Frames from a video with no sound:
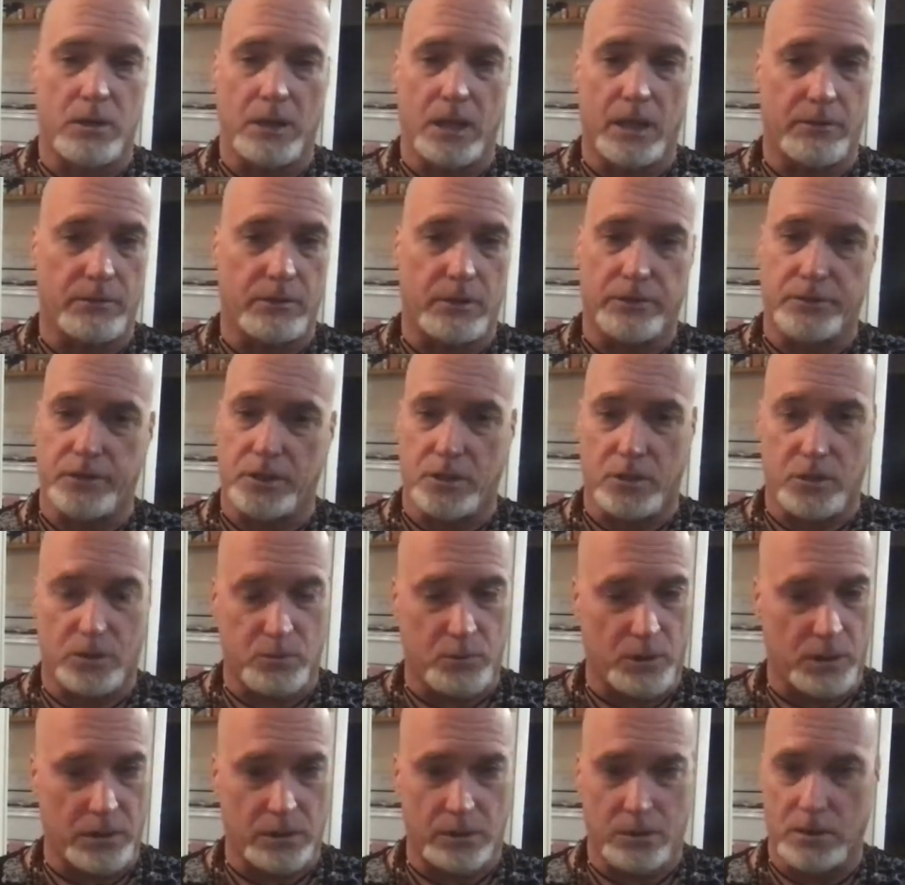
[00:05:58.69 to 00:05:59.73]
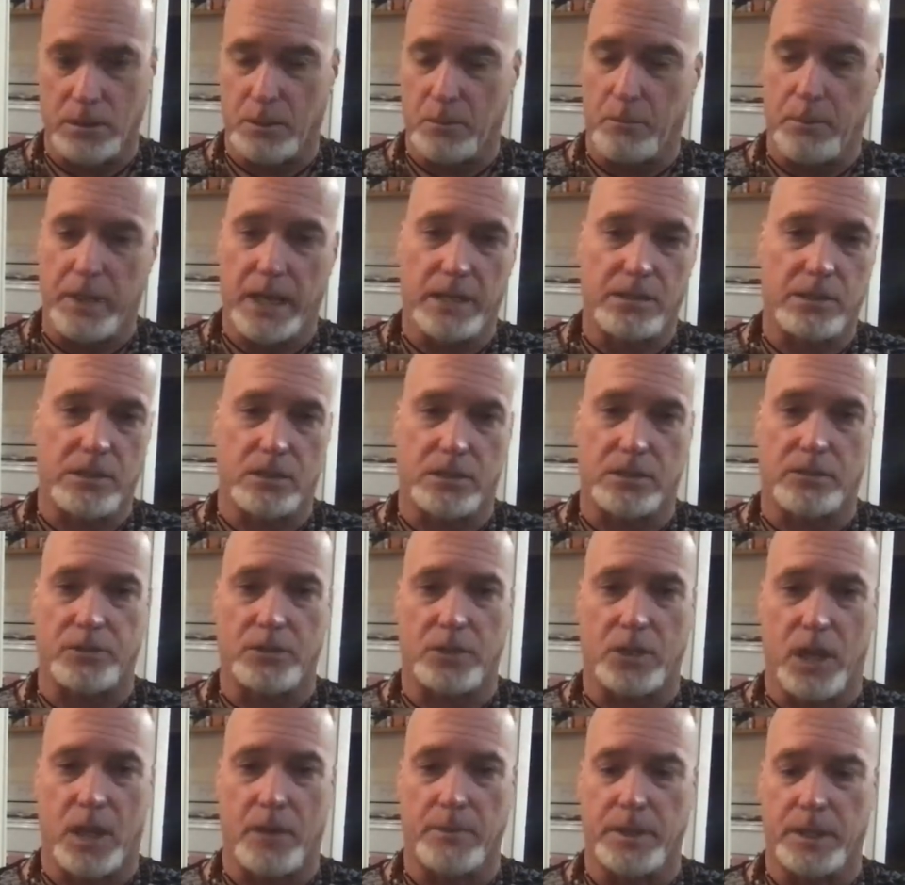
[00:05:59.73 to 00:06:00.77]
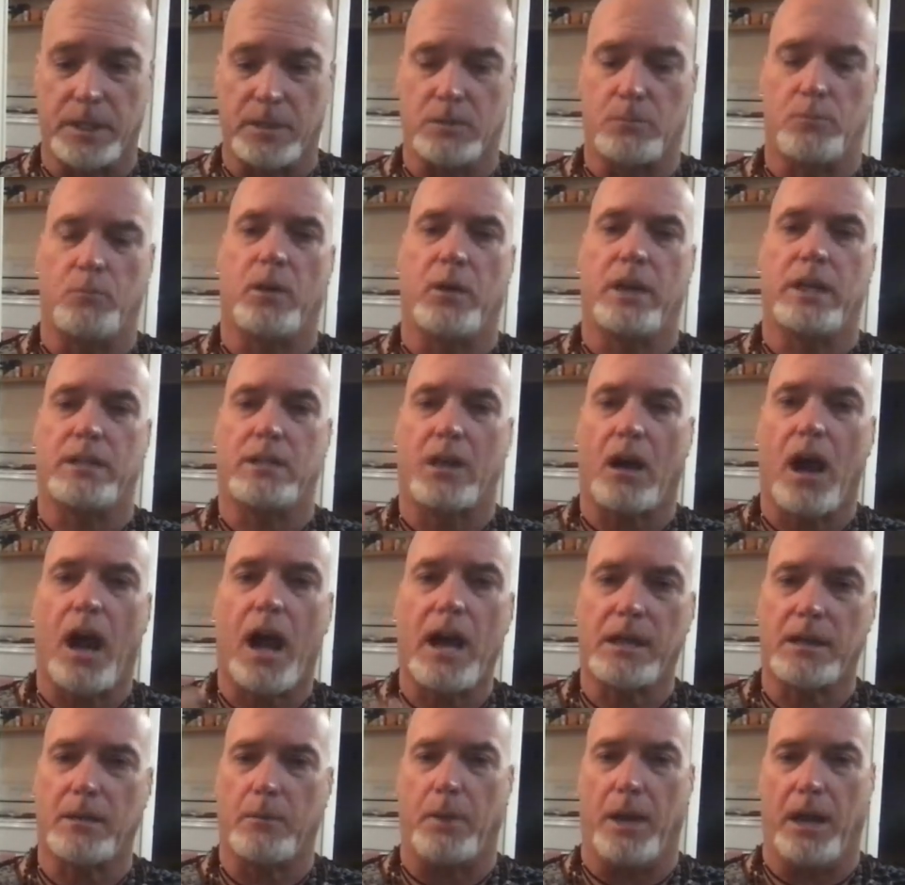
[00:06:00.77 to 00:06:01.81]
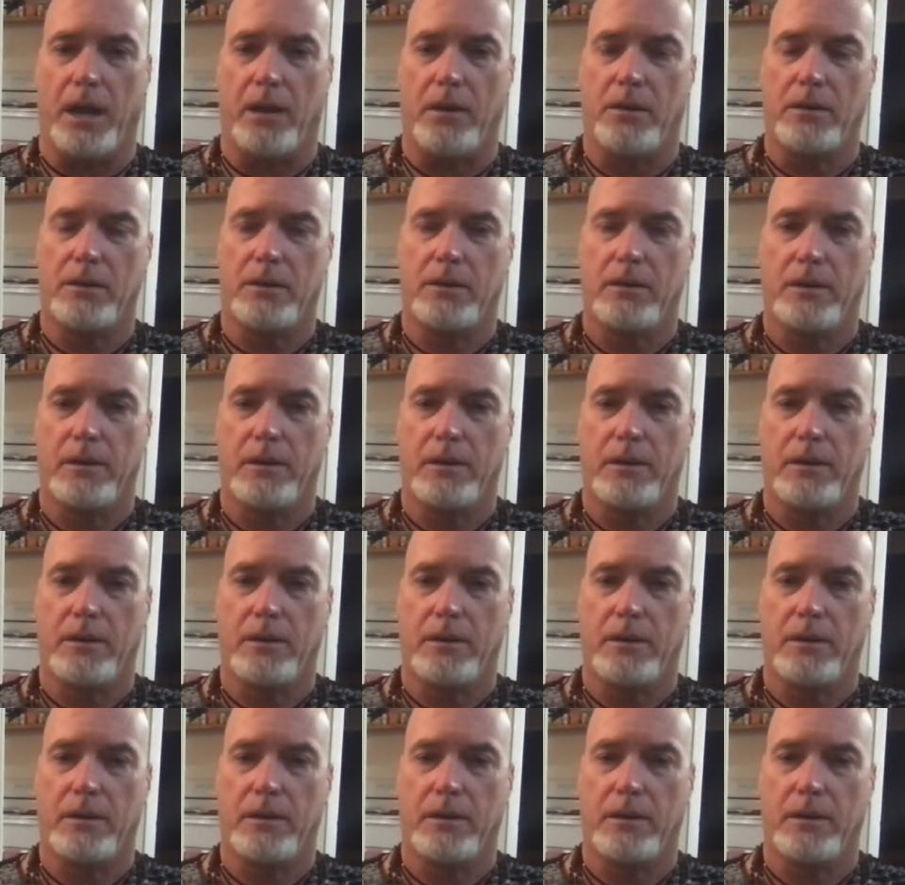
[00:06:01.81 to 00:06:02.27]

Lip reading: level if you just want to learn the basics of shamanism, where I talk about